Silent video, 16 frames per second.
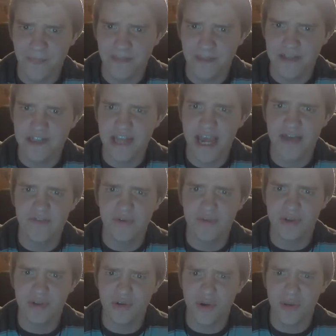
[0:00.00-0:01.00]
This cavern
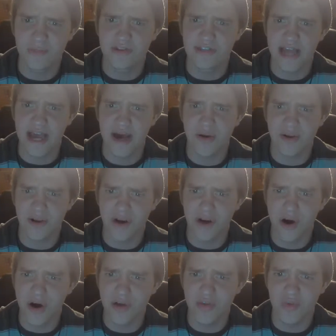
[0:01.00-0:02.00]
will crumble down, and
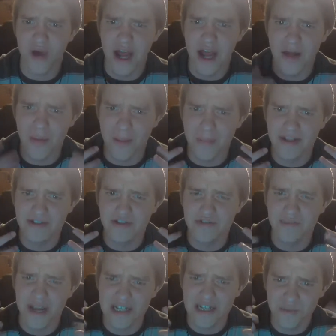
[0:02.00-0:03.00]
all the while my mental
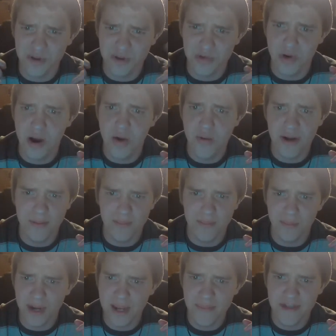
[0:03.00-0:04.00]
space will grow and
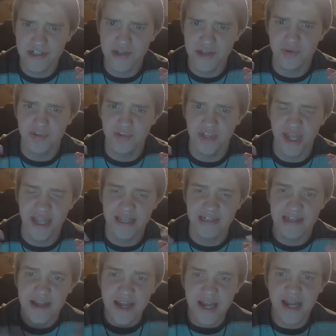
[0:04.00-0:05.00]
bring me to new
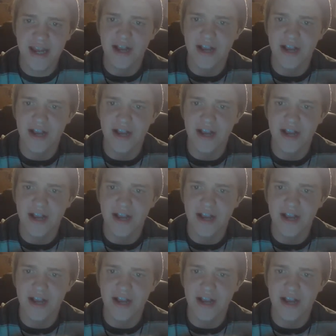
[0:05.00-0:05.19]
things, and